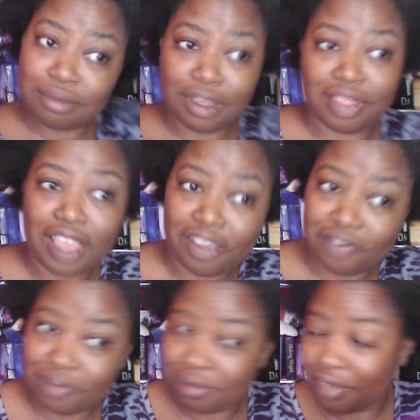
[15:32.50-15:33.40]
in that
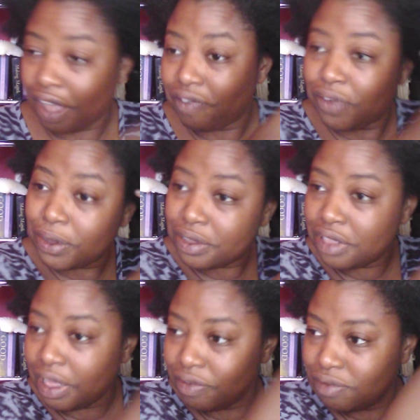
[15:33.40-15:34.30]

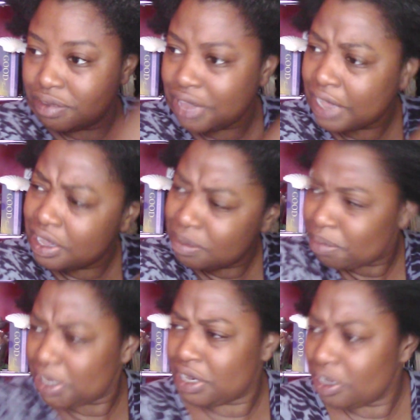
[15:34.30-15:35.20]
second
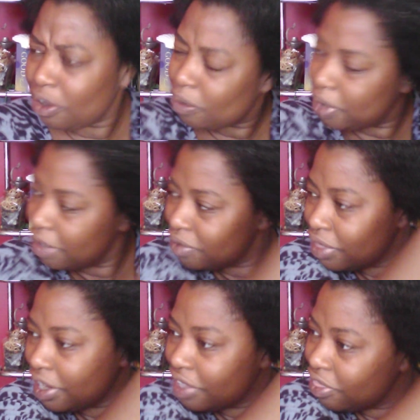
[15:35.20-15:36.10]
meeting or whatever,
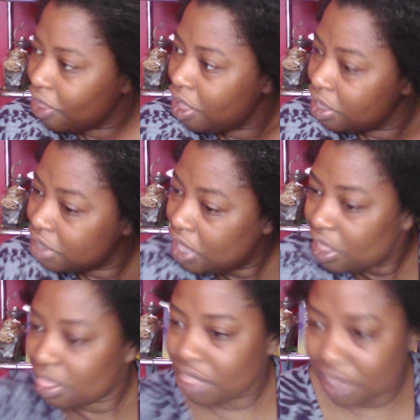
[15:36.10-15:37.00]
that I thought
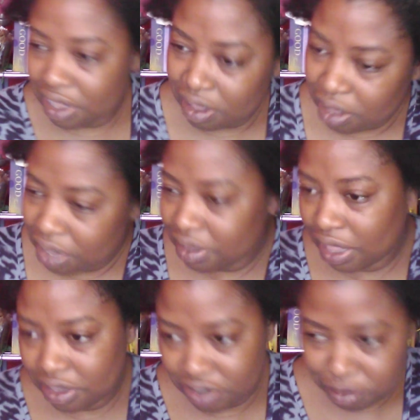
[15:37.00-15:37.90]
like
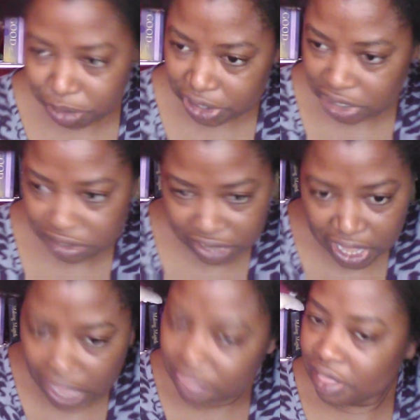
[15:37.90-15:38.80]
intelligent beings.
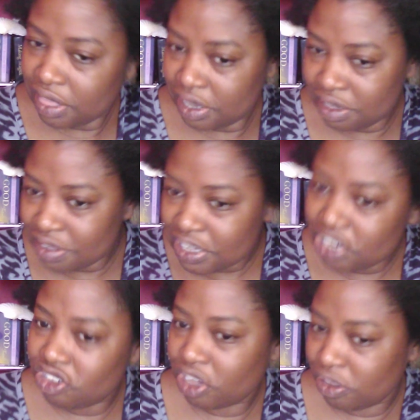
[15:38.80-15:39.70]
Then they didn't see
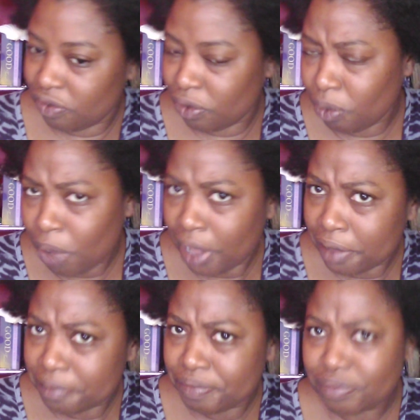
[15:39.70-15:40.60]
each other for a while,
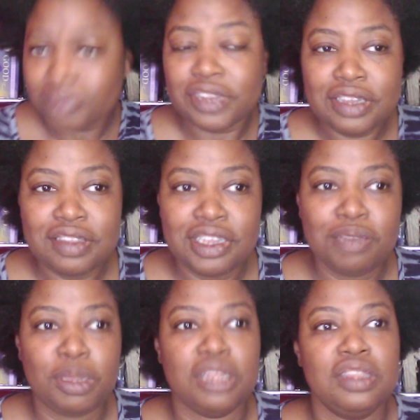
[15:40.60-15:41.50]

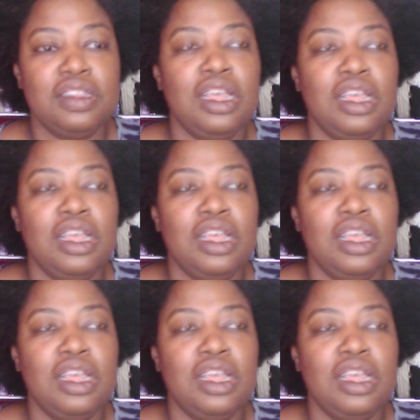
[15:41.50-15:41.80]
16 months.